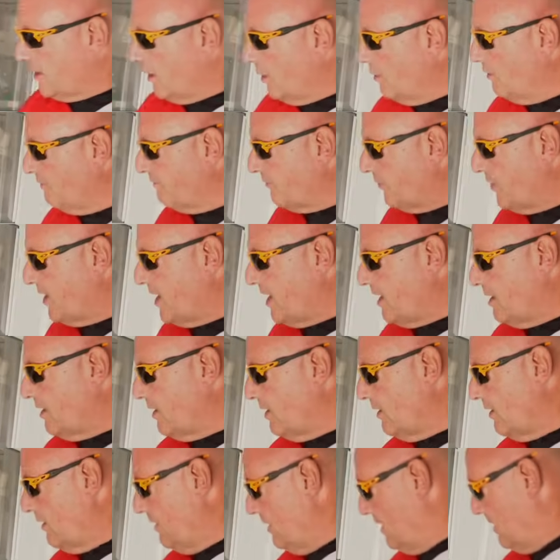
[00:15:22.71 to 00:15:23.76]
over
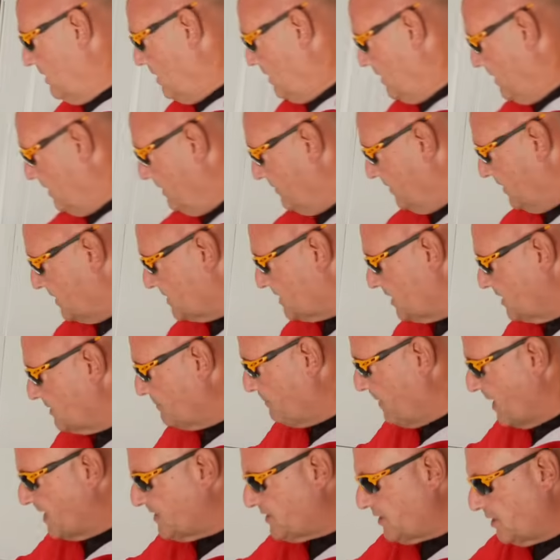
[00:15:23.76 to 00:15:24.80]
here, this is
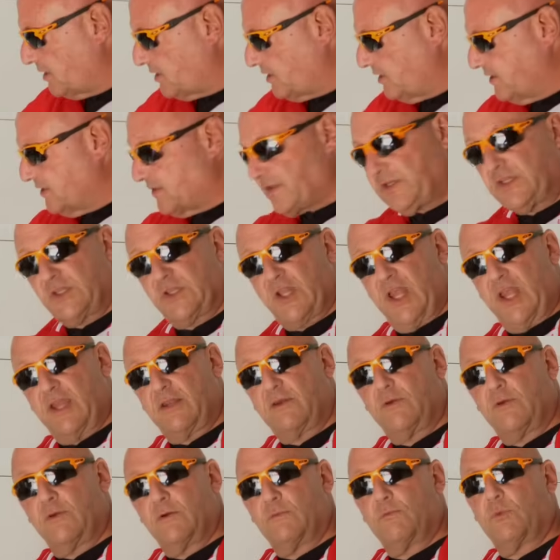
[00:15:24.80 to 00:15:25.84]
basically the
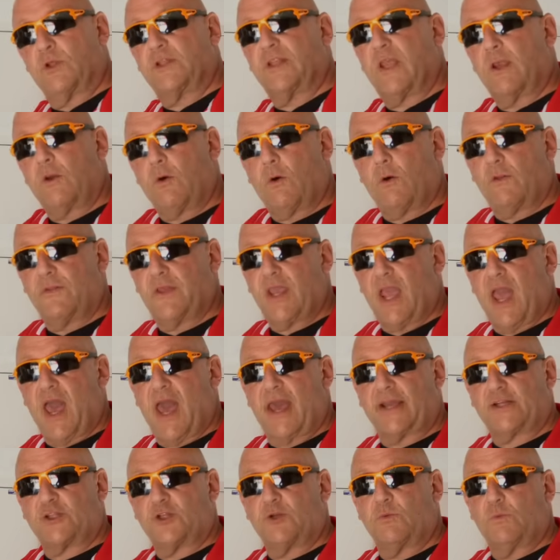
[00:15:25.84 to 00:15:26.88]
standard, what they call the
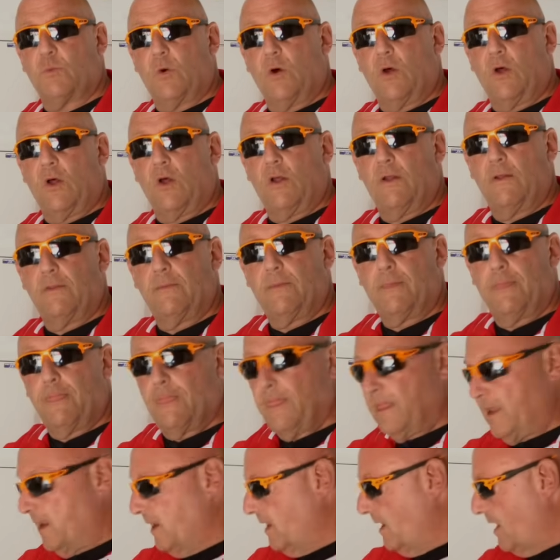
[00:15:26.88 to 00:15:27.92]
action wall.
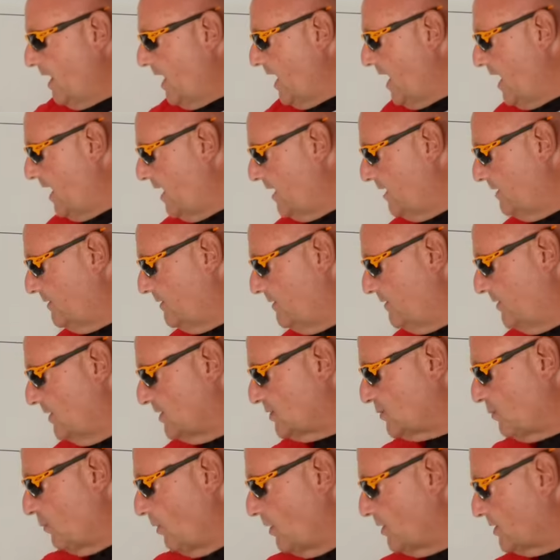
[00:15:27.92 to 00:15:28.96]
And
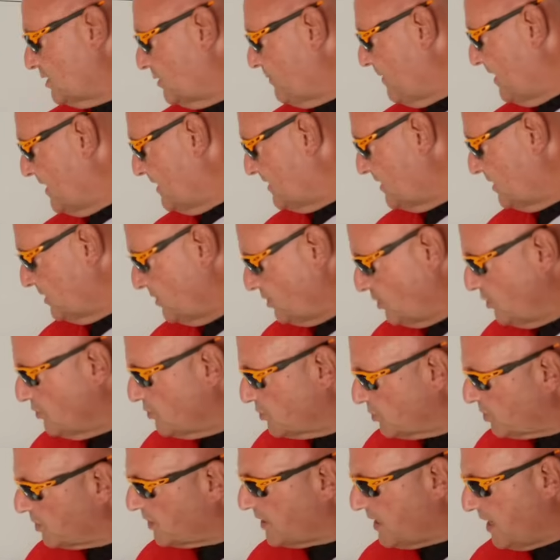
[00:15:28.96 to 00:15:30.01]
this workspace is
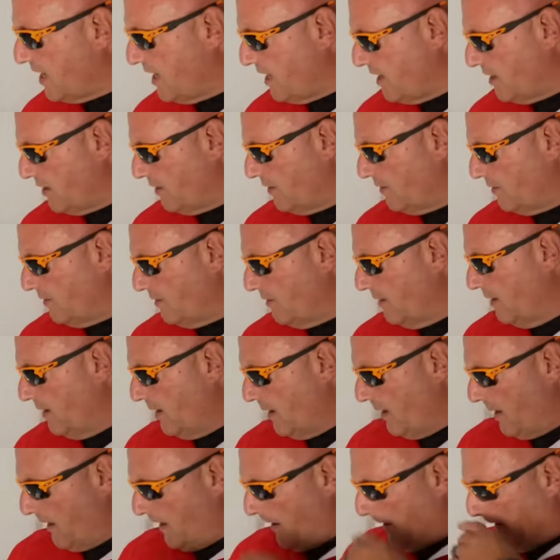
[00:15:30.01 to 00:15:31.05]
usually here
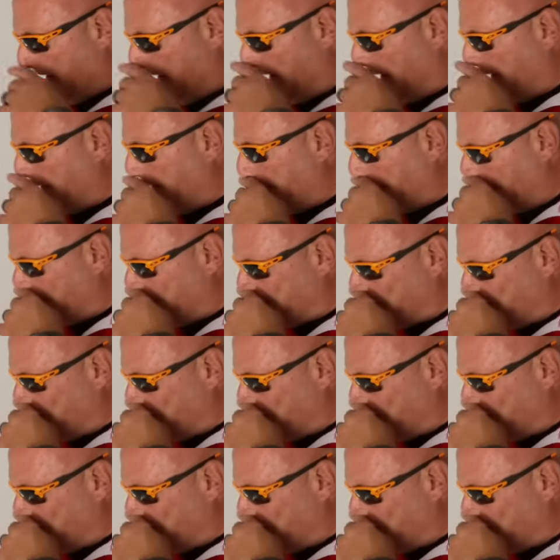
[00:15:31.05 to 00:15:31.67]
in